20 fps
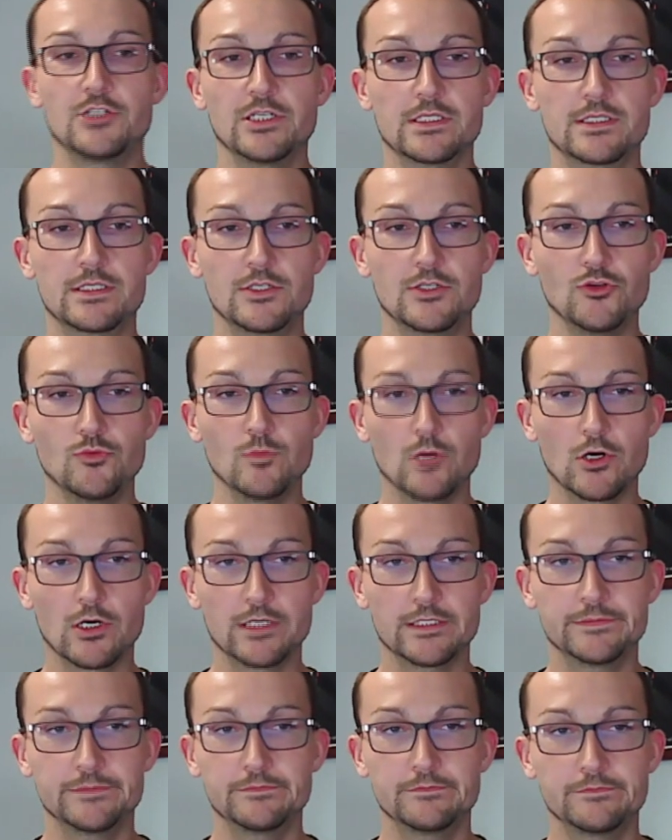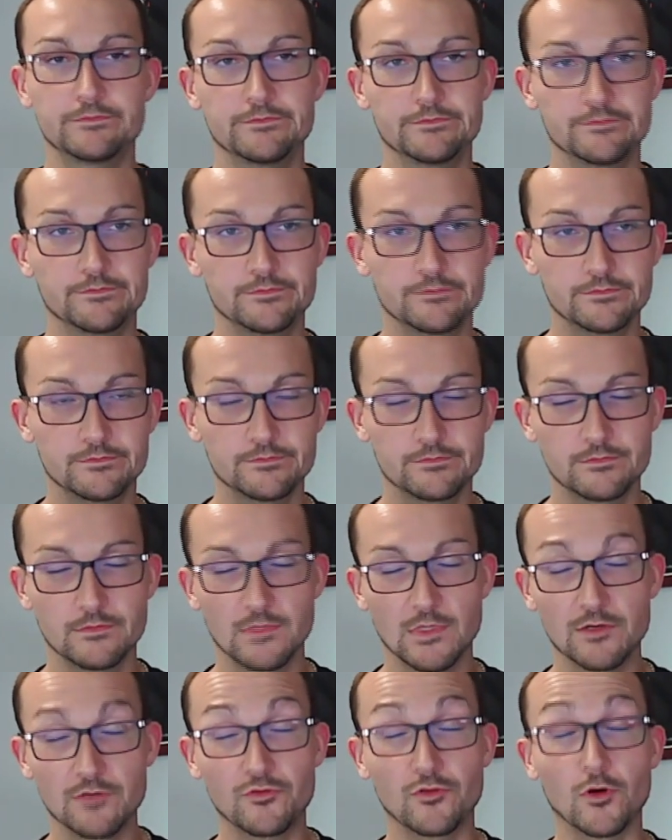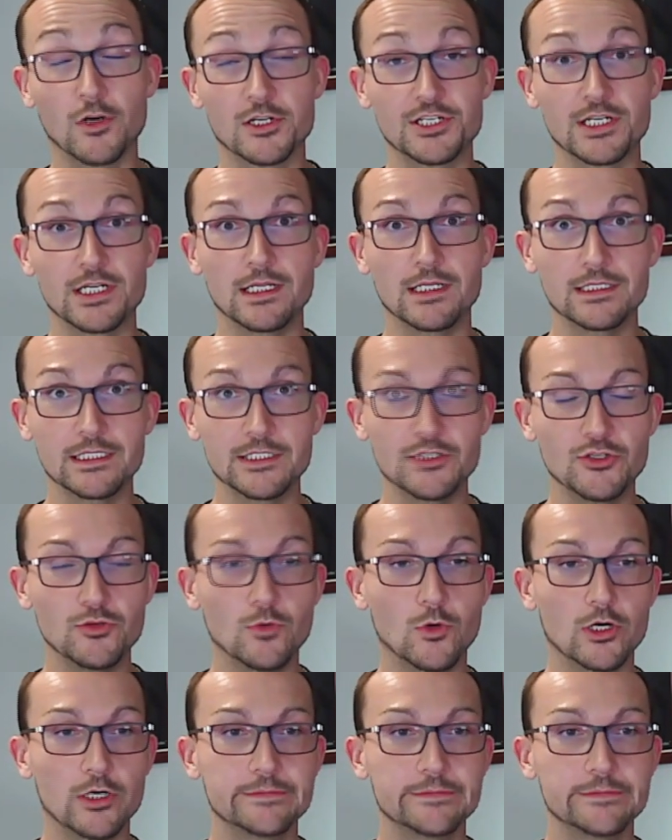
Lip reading: Just two more. Unfortunately, two more.